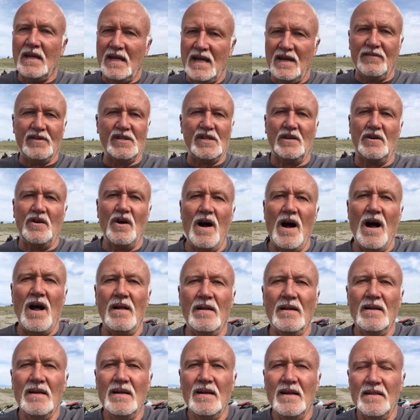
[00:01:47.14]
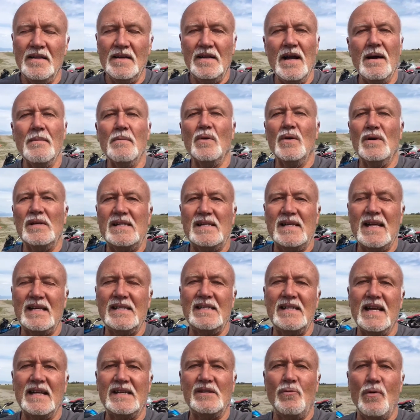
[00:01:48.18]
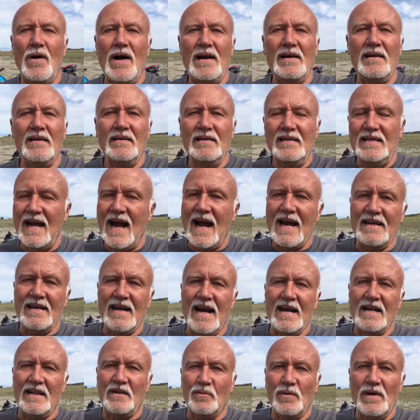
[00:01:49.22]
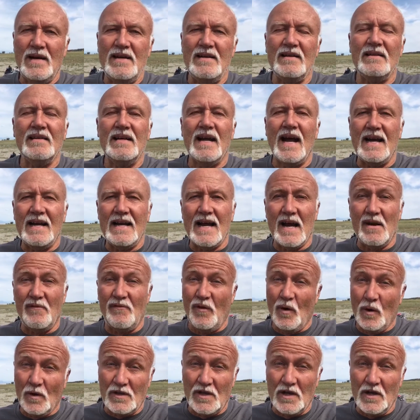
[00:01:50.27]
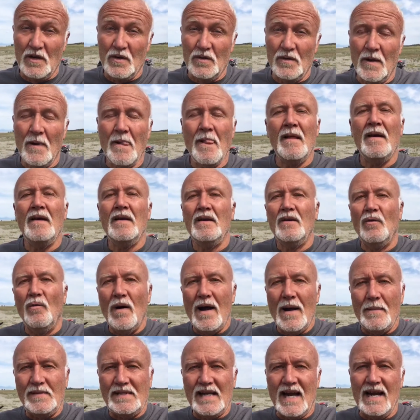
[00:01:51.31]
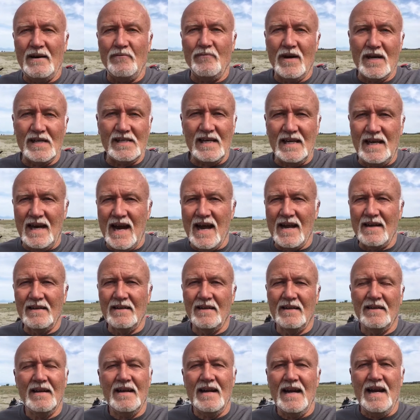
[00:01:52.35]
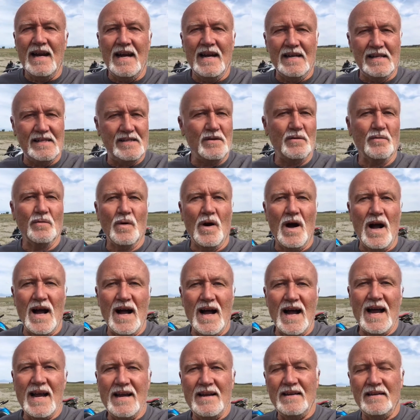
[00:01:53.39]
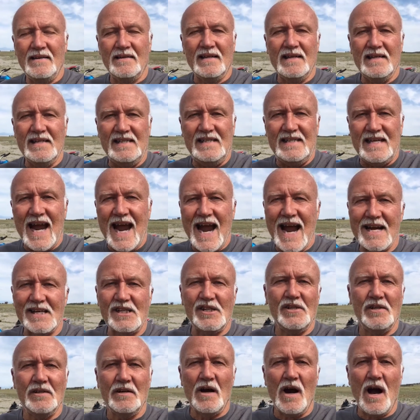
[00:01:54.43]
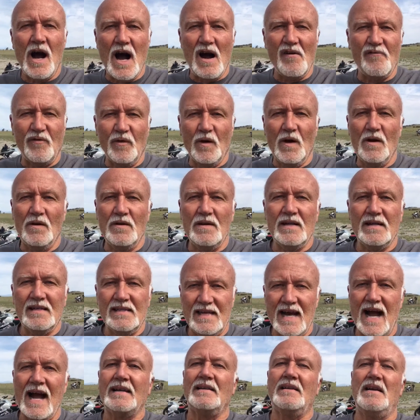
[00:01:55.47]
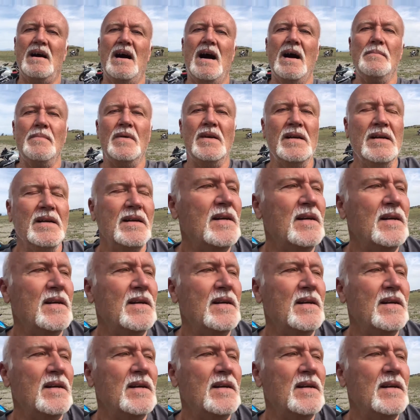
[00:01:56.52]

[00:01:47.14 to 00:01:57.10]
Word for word: give us a call. The number is 661-993-9942. Website, once again, is rawhyde-offroad.com.